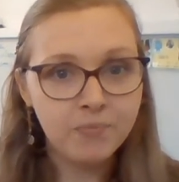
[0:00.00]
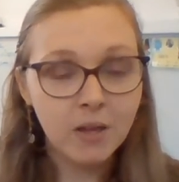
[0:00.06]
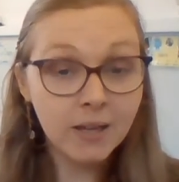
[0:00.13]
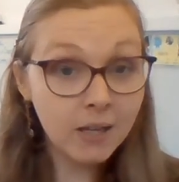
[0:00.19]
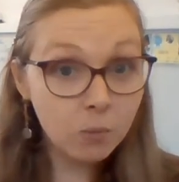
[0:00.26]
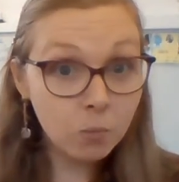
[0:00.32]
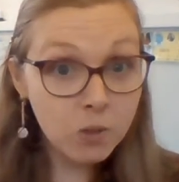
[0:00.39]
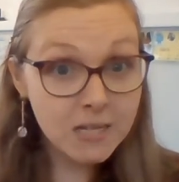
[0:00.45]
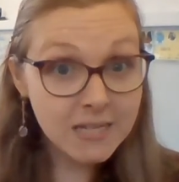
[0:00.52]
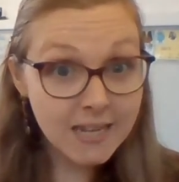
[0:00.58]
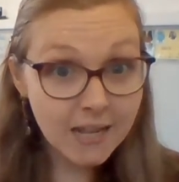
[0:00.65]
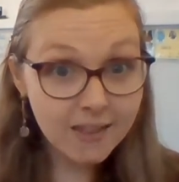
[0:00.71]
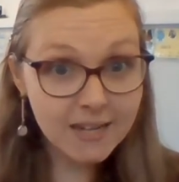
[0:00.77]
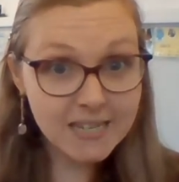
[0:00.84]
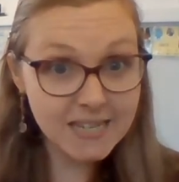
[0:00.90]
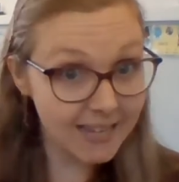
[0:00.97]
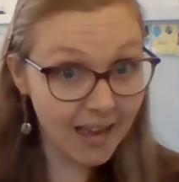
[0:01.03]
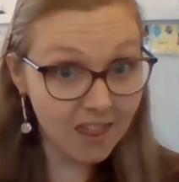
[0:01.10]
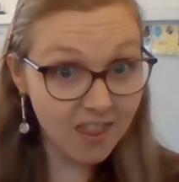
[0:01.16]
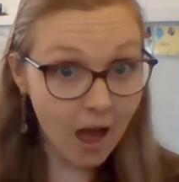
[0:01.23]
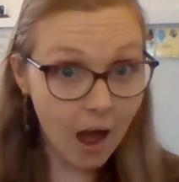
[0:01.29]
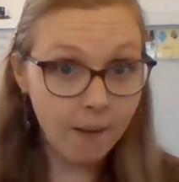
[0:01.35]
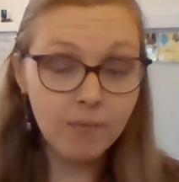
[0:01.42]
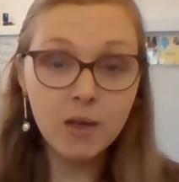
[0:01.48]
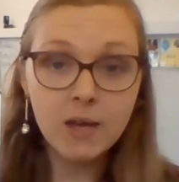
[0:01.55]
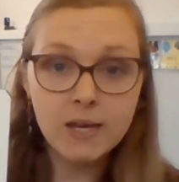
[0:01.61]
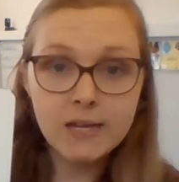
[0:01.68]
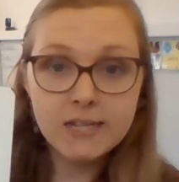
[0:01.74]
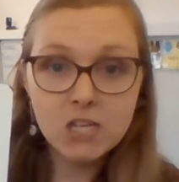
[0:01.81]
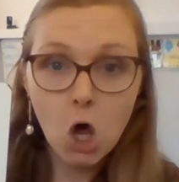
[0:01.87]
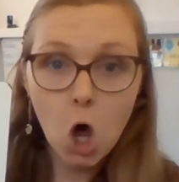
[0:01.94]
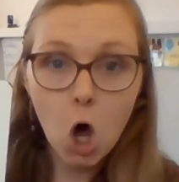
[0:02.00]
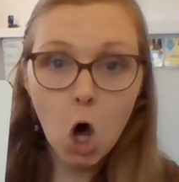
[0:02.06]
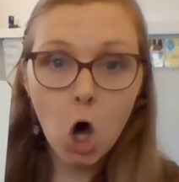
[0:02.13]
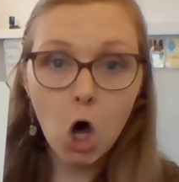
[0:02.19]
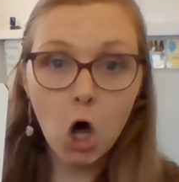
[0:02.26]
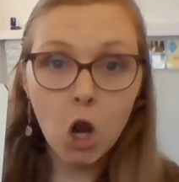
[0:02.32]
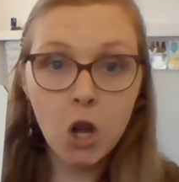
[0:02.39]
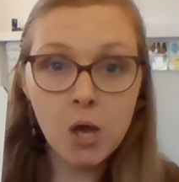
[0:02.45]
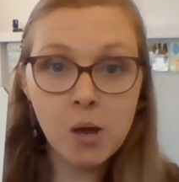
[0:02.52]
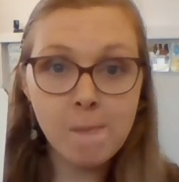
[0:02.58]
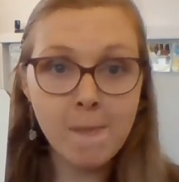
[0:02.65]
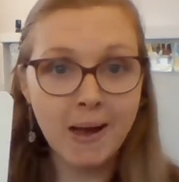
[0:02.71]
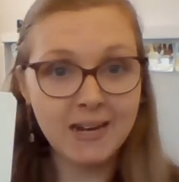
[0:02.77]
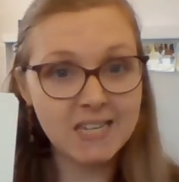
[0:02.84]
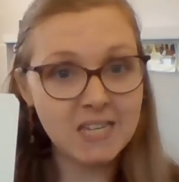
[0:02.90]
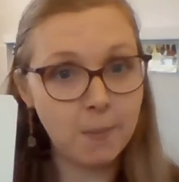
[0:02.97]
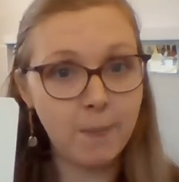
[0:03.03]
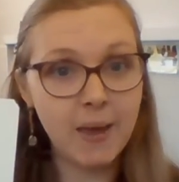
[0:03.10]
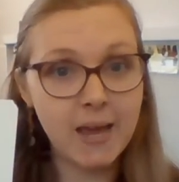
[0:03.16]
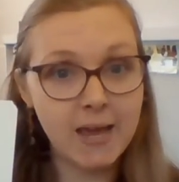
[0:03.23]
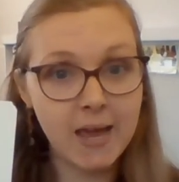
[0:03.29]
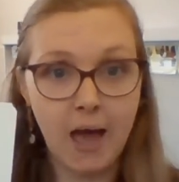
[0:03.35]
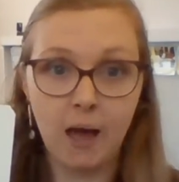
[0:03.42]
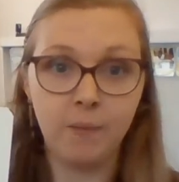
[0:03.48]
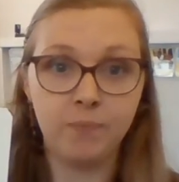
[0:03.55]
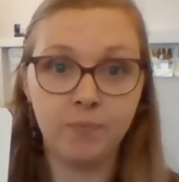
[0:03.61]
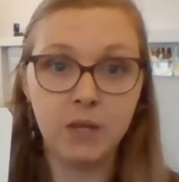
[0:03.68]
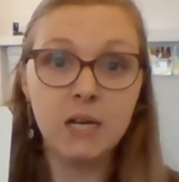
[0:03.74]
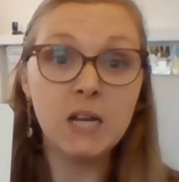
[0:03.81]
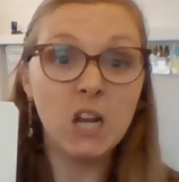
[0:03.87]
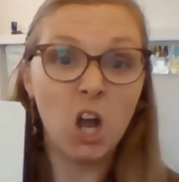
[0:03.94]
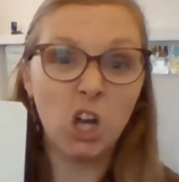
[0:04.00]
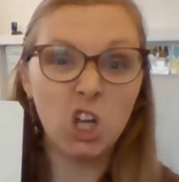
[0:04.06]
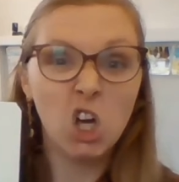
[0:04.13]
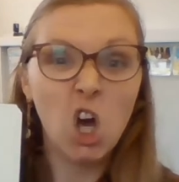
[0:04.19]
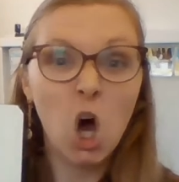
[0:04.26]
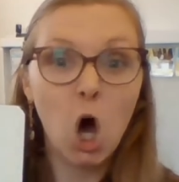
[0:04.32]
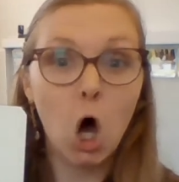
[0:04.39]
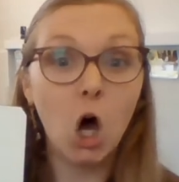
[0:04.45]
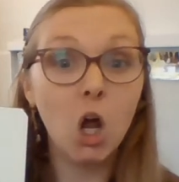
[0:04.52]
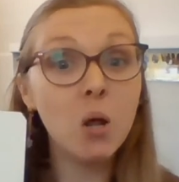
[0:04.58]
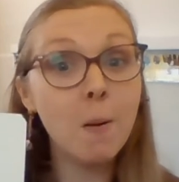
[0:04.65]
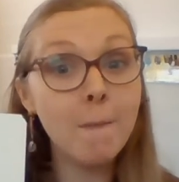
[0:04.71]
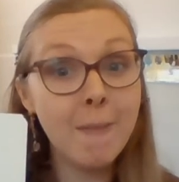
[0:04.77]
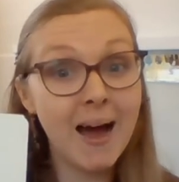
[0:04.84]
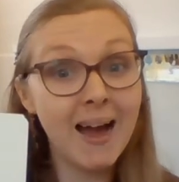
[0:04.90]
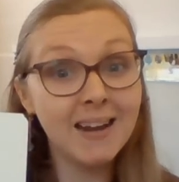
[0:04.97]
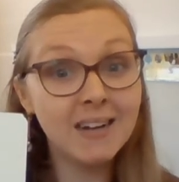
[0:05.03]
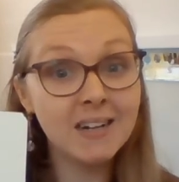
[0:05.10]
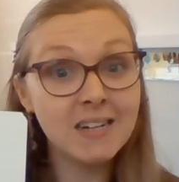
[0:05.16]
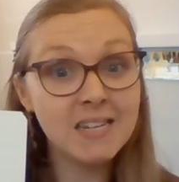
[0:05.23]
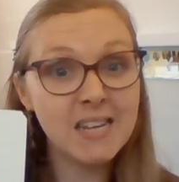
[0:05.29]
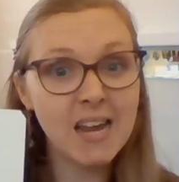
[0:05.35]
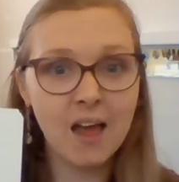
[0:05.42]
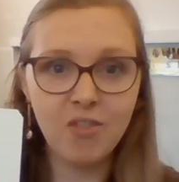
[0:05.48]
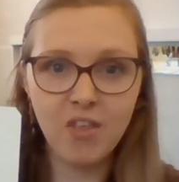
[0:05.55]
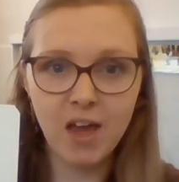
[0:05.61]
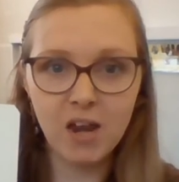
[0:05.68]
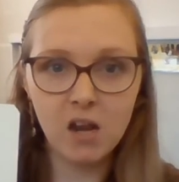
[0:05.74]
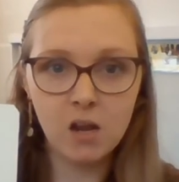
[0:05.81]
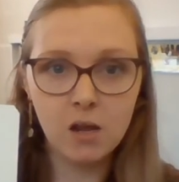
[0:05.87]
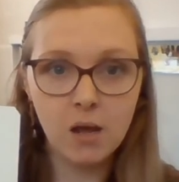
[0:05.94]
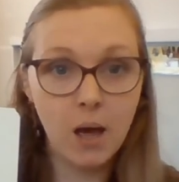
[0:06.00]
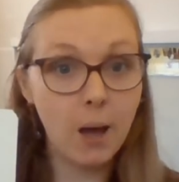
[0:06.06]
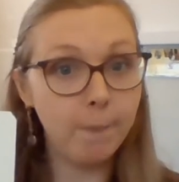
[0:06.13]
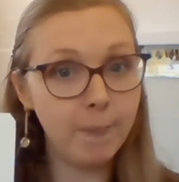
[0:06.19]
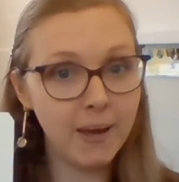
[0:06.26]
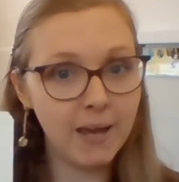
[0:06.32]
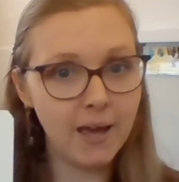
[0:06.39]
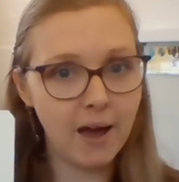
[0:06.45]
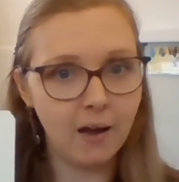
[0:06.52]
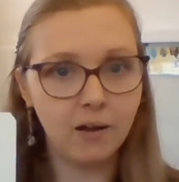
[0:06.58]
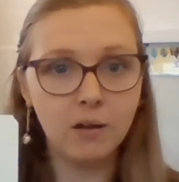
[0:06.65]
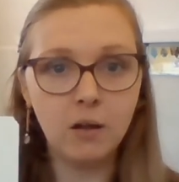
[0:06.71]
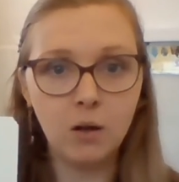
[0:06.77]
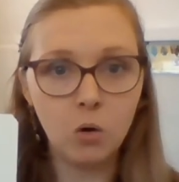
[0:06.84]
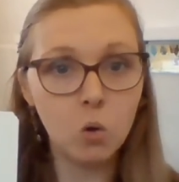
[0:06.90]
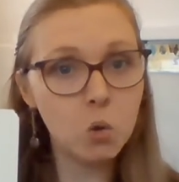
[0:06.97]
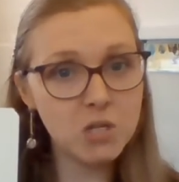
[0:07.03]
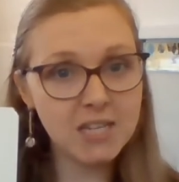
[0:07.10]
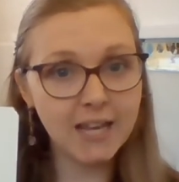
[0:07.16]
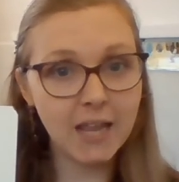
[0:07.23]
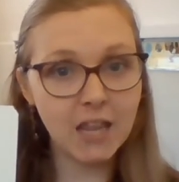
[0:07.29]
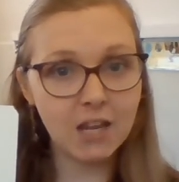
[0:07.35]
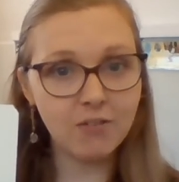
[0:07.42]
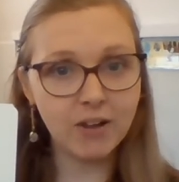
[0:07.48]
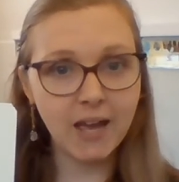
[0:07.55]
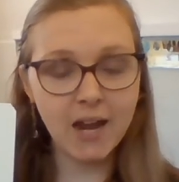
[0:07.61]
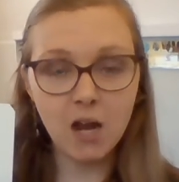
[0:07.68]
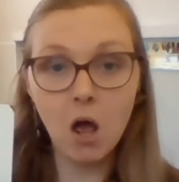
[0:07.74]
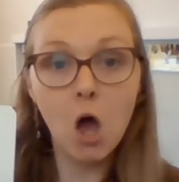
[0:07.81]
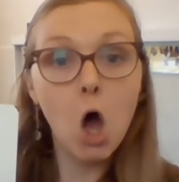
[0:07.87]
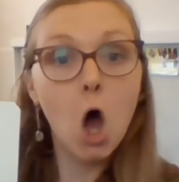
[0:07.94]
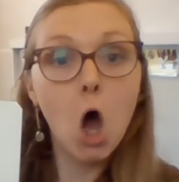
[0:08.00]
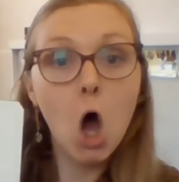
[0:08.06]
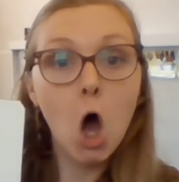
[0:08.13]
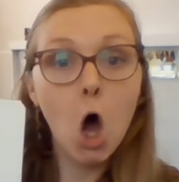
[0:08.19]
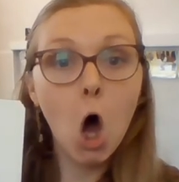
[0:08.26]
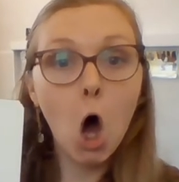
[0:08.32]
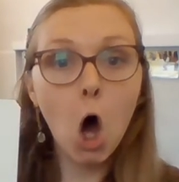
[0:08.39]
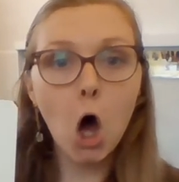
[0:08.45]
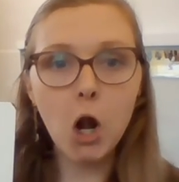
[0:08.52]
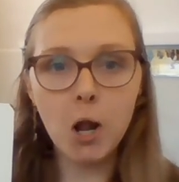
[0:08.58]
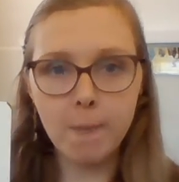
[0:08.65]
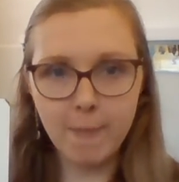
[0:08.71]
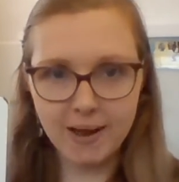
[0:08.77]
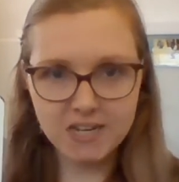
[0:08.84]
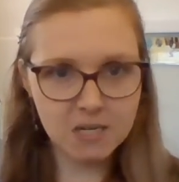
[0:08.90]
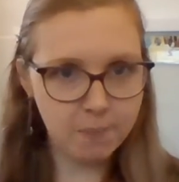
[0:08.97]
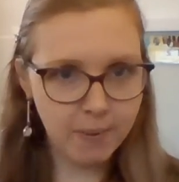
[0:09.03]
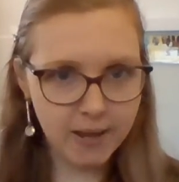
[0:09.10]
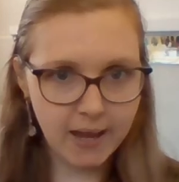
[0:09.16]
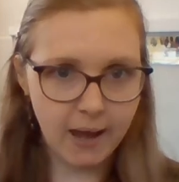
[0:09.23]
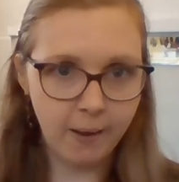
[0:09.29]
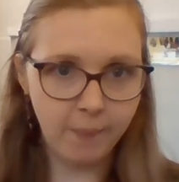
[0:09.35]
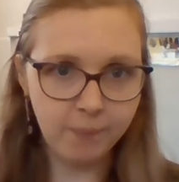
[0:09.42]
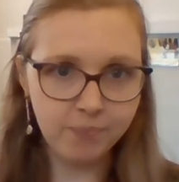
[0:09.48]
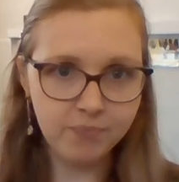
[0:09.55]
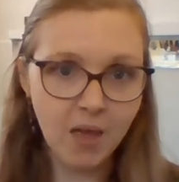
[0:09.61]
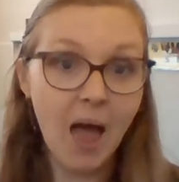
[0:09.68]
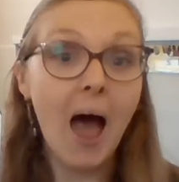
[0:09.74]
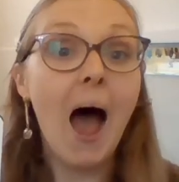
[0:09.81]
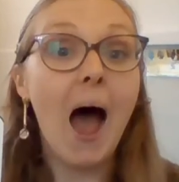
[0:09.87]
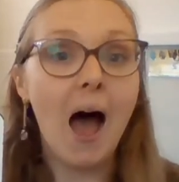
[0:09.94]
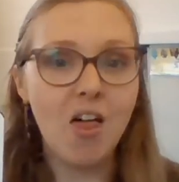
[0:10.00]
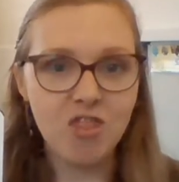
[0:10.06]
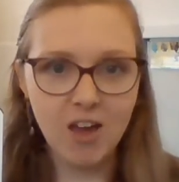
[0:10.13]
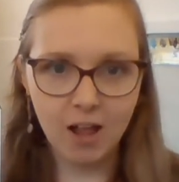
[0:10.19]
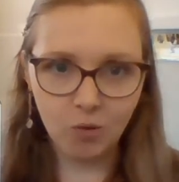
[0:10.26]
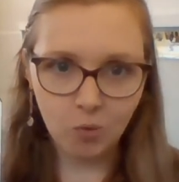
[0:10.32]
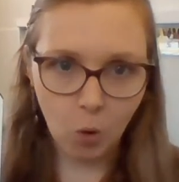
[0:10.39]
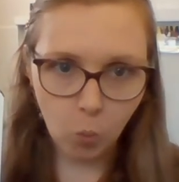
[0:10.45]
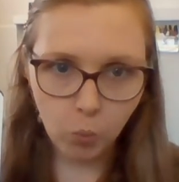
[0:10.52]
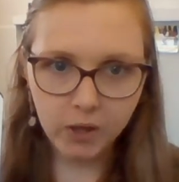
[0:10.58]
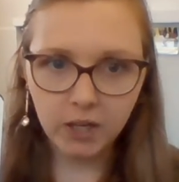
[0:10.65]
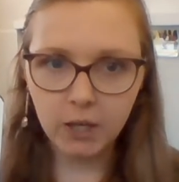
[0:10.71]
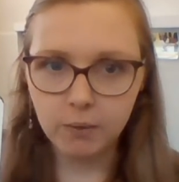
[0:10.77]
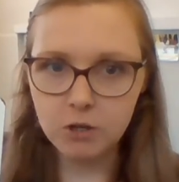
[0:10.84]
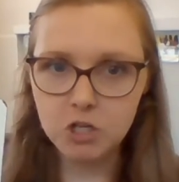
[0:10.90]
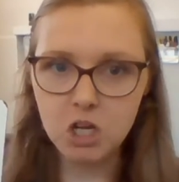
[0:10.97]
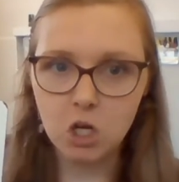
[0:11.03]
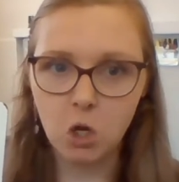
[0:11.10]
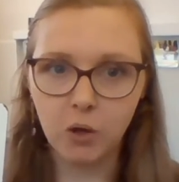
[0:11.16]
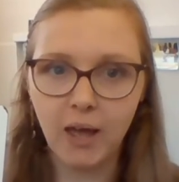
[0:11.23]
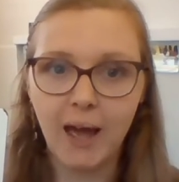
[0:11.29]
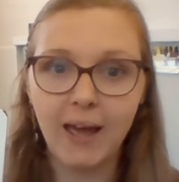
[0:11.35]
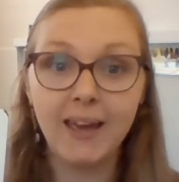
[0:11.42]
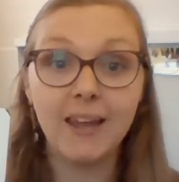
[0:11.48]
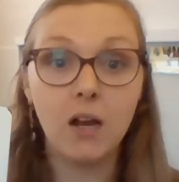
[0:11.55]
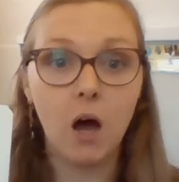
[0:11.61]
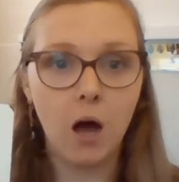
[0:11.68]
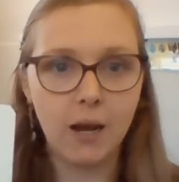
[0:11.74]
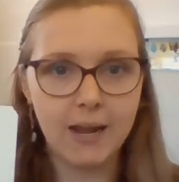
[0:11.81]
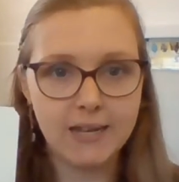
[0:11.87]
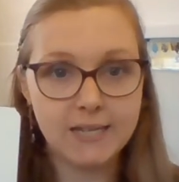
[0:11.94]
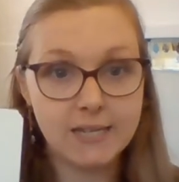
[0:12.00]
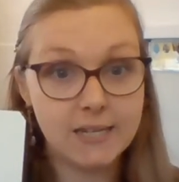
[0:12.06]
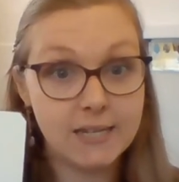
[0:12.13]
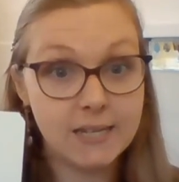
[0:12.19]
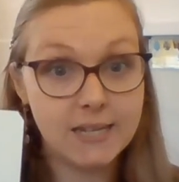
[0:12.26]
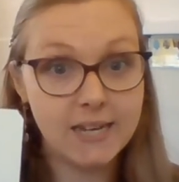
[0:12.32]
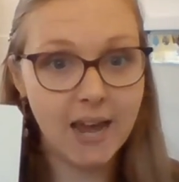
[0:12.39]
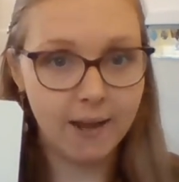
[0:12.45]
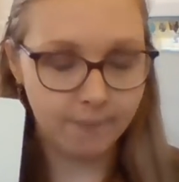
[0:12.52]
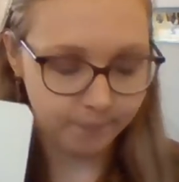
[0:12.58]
Can we say that together? It's onomatopoeia. Like onomat and then appear. All together again. Onomatopoeia. And that's what we're going to look at in our lesson today.